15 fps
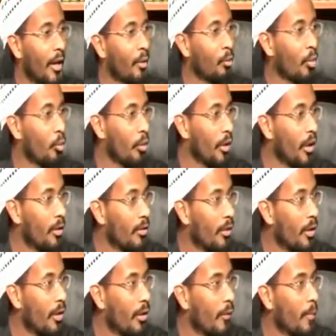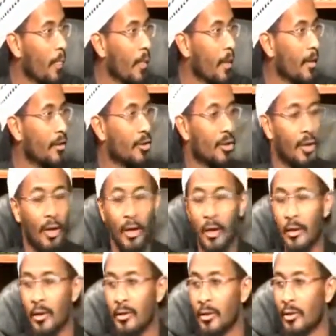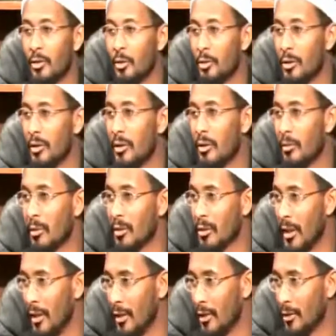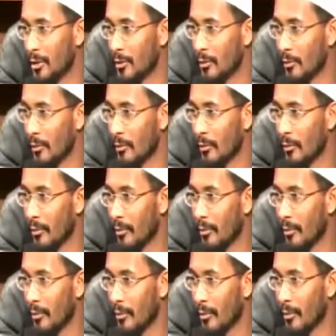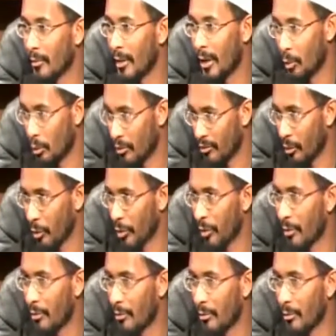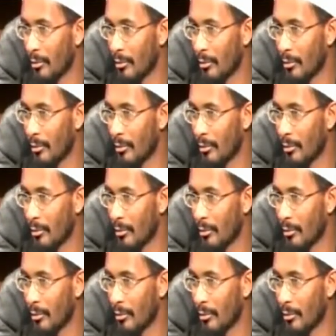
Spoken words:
and when we get there, his car is a 2-seater Mercedes. And we're 4.